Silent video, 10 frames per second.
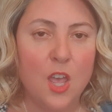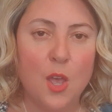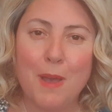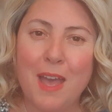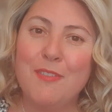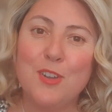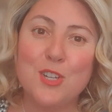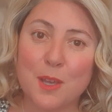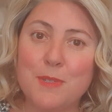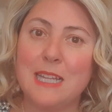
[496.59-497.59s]
But if you're
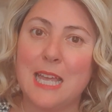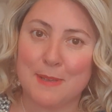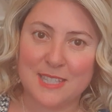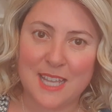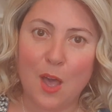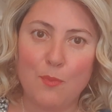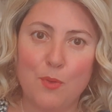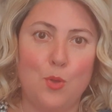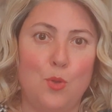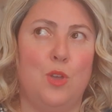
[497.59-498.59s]
somebody like myself
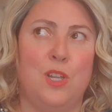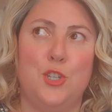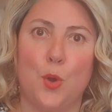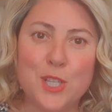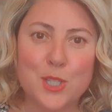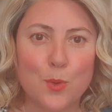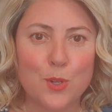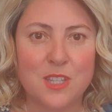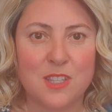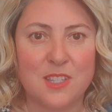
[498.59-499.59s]
who enjoys
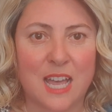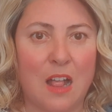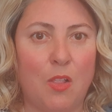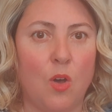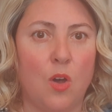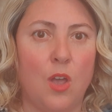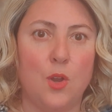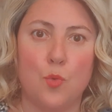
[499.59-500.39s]
going to the salon,